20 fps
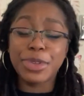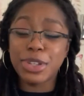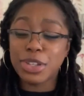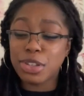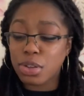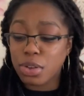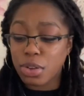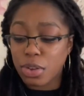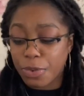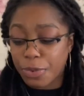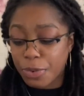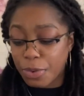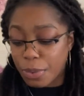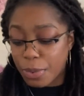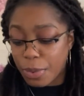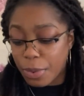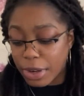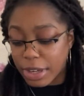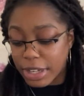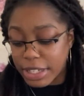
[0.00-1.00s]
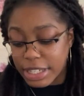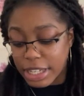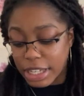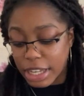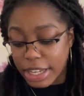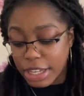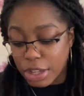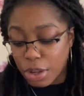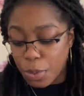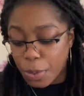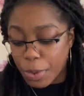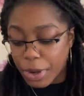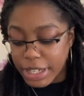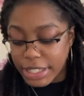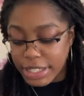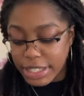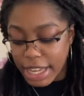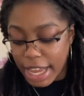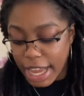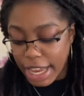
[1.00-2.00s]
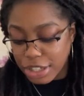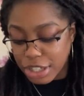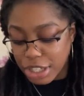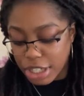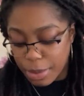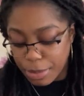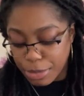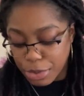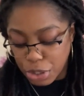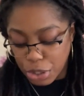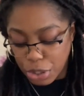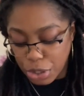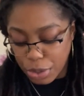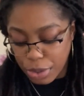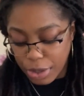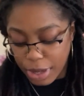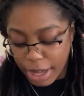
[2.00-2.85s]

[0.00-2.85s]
beautiful quality. Like, the quality H&M do,